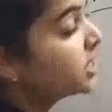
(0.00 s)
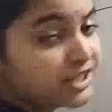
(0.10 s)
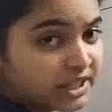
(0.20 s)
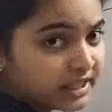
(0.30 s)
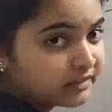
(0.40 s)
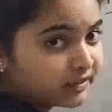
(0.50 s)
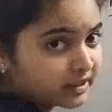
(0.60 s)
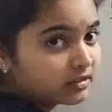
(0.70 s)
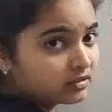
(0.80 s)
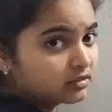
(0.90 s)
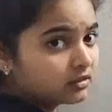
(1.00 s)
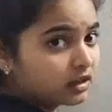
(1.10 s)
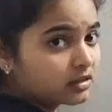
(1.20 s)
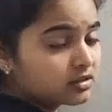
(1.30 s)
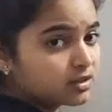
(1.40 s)
Shielding effect
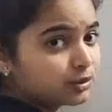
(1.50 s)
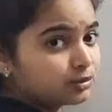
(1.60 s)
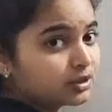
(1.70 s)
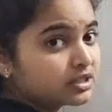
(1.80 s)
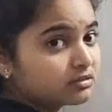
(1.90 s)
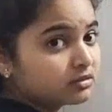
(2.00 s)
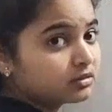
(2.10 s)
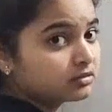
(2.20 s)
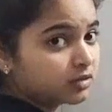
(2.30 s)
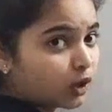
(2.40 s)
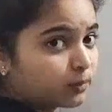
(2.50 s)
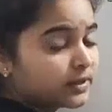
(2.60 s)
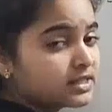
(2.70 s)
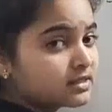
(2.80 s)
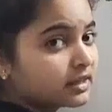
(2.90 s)
occurs due to the
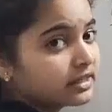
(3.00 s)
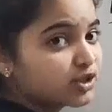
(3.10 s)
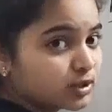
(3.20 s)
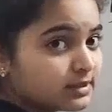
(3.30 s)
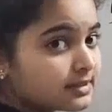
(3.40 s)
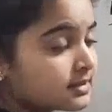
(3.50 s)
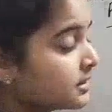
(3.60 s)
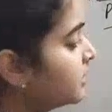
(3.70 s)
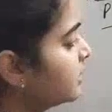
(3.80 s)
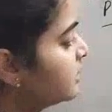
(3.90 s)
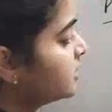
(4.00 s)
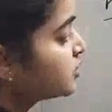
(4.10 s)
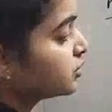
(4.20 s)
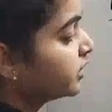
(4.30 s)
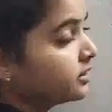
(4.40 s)
orbits and shells.
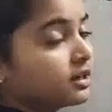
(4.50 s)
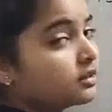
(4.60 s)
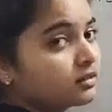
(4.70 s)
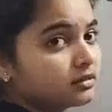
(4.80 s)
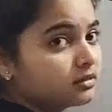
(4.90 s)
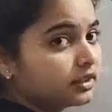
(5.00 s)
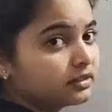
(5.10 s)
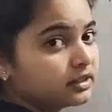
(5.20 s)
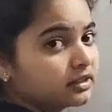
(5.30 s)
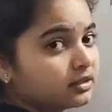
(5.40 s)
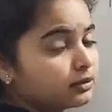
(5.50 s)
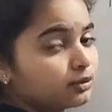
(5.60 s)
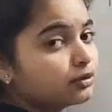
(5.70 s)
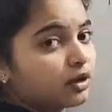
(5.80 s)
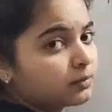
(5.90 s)
So here there are
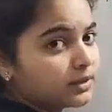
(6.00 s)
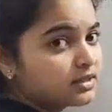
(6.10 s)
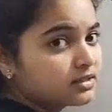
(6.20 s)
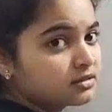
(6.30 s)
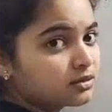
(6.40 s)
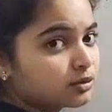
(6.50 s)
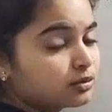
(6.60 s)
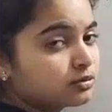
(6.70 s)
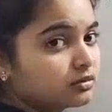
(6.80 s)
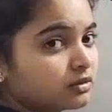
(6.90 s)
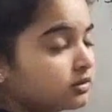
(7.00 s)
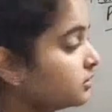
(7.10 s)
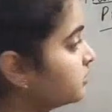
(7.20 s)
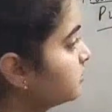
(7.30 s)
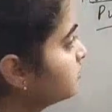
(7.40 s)
no orbits. So
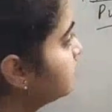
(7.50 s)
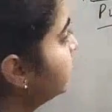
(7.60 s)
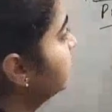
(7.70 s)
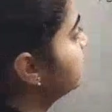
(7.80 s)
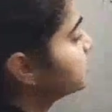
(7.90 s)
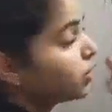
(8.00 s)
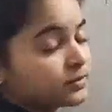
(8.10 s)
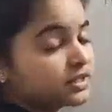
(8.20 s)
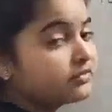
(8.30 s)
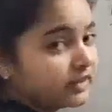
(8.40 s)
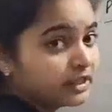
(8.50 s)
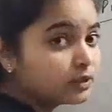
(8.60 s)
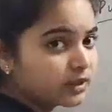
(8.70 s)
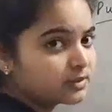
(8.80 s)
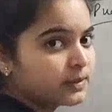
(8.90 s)
Thompson failed
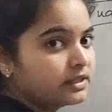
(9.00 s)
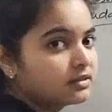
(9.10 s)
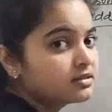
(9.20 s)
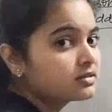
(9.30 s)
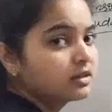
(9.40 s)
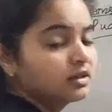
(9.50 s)
to explain the